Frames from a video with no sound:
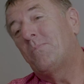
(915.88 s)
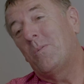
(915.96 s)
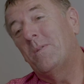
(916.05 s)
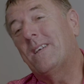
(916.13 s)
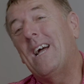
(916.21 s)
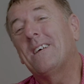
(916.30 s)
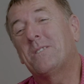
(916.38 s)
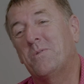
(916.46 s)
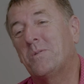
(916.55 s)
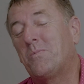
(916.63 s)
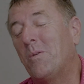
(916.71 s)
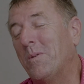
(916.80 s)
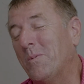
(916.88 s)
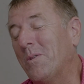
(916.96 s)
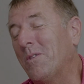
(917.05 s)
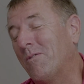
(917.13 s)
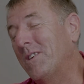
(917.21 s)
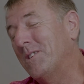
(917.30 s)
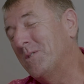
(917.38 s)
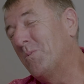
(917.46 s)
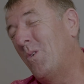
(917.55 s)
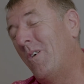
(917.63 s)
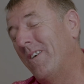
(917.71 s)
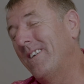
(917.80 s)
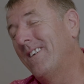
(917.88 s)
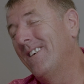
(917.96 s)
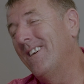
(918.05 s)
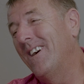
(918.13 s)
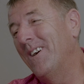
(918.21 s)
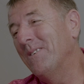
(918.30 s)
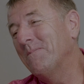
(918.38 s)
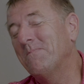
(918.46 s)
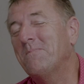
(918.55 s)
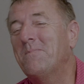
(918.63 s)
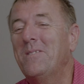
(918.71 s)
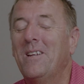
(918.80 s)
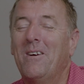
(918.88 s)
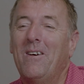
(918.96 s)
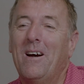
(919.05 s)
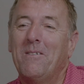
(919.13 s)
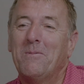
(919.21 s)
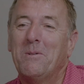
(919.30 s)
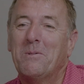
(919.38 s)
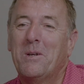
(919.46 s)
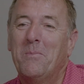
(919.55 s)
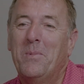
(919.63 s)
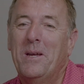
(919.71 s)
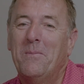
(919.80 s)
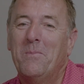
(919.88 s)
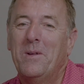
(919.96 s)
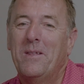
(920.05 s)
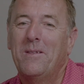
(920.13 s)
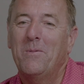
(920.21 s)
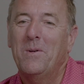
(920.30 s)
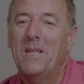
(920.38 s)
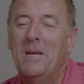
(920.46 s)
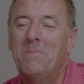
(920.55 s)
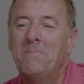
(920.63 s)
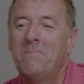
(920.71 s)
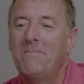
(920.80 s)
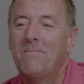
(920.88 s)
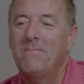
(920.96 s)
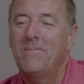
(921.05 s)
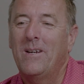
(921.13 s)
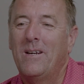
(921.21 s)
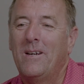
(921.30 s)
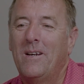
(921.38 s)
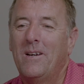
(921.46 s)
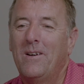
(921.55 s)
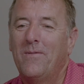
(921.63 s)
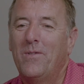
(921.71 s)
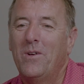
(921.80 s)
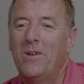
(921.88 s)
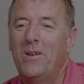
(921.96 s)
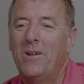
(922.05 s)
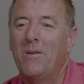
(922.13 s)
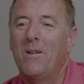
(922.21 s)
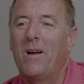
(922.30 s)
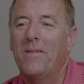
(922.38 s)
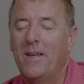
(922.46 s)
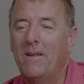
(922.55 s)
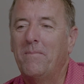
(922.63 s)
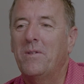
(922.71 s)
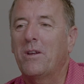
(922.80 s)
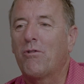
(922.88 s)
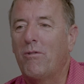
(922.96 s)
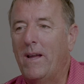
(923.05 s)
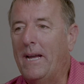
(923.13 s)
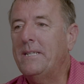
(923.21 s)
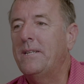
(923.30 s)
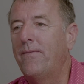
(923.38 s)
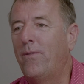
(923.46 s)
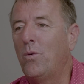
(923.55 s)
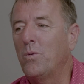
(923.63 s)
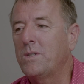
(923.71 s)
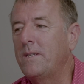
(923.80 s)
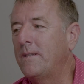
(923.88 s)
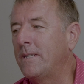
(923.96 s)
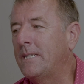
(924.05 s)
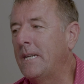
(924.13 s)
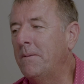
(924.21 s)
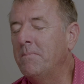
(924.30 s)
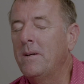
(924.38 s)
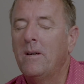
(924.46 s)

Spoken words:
probably Gaza was probably one of the reasons why. I was competing with him for like the creative force in the team.